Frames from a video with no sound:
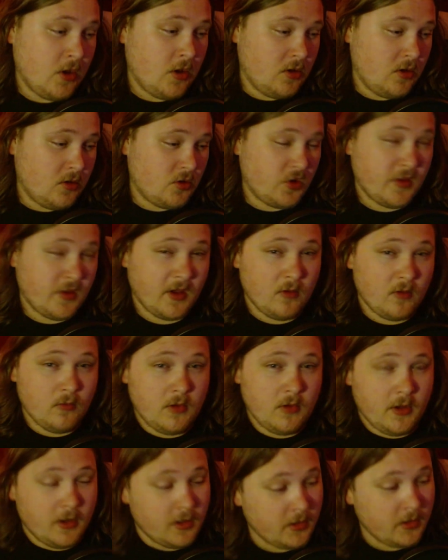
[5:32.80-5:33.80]
She's like,
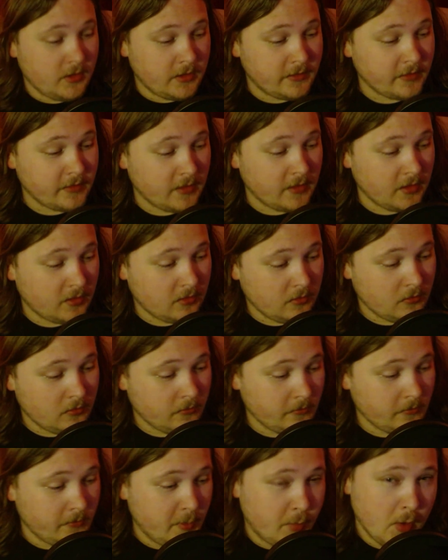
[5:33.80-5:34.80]
what? He's like,
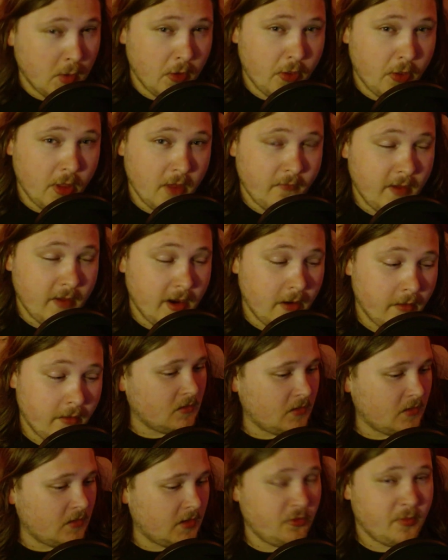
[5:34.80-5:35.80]
we both love
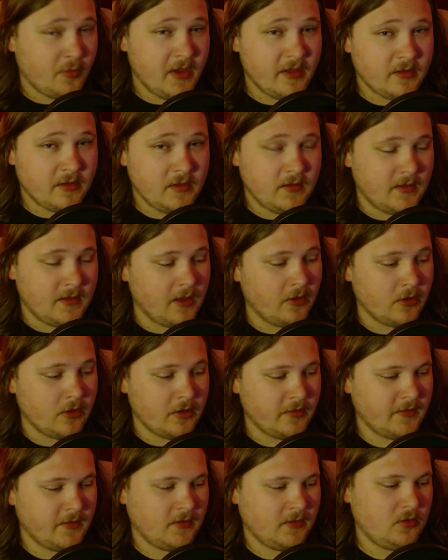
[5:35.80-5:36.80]
Harry. And he's basically telling her,
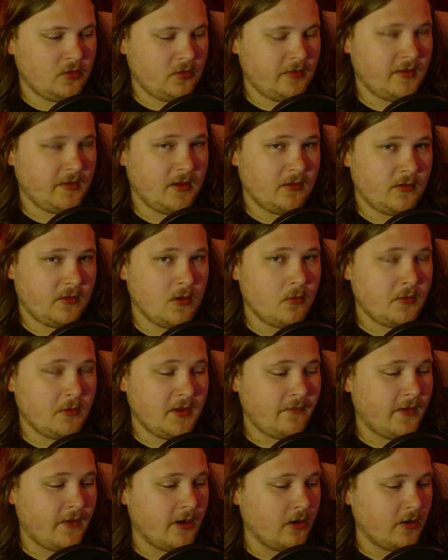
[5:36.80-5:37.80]
he's like, don't
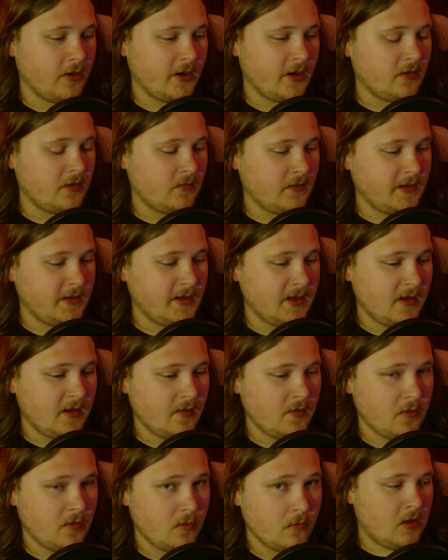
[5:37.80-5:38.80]
leave Harry. He
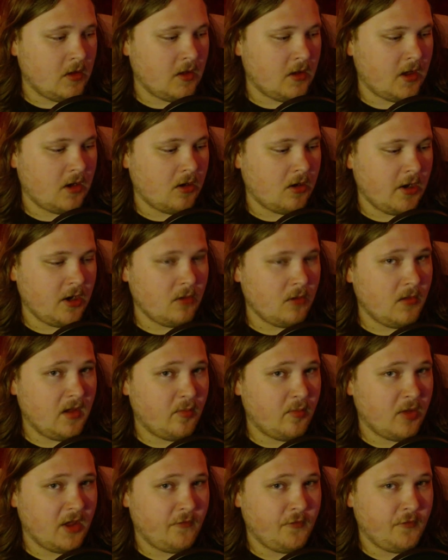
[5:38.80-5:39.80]
needs you. I don't know. In a way, it
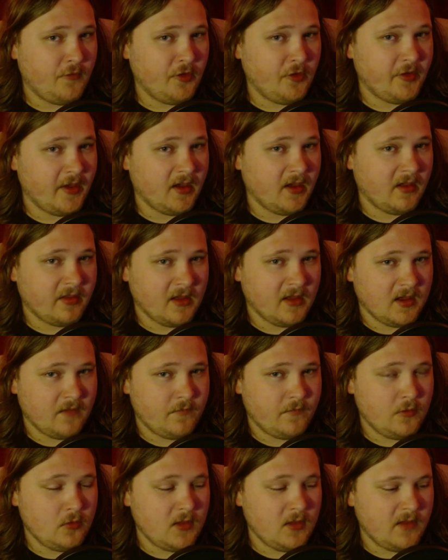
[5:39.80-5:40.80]
probably feels like it's like,
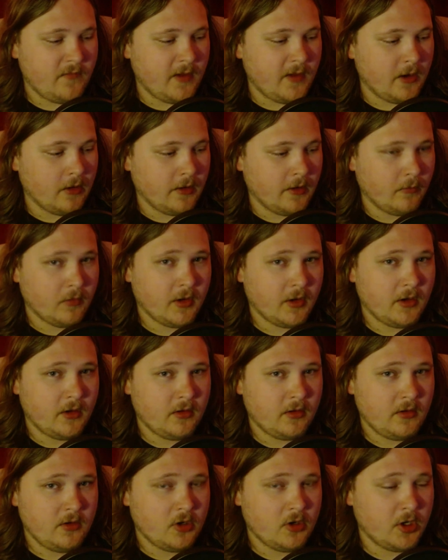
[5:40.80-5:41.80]
if you leave Harry, you're
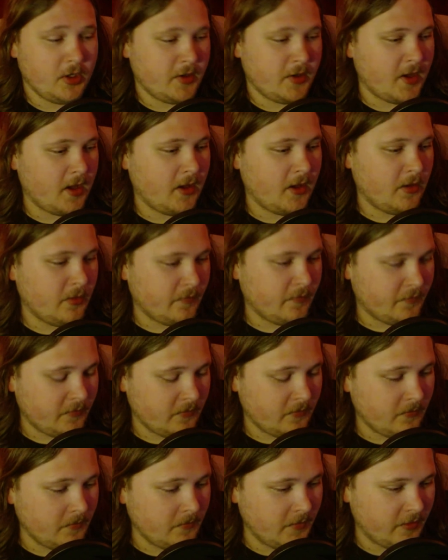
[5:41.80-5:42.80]
gonna die.
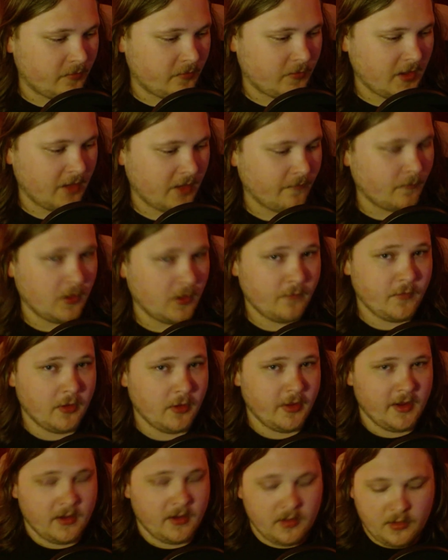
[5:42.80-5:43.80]
That's kind of what it felt
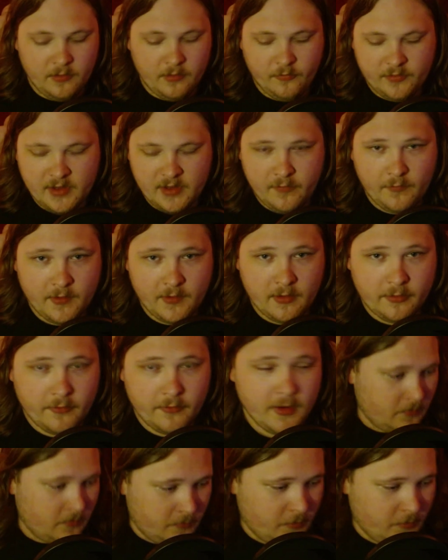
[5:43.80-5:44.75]
like. It was definitely a threat.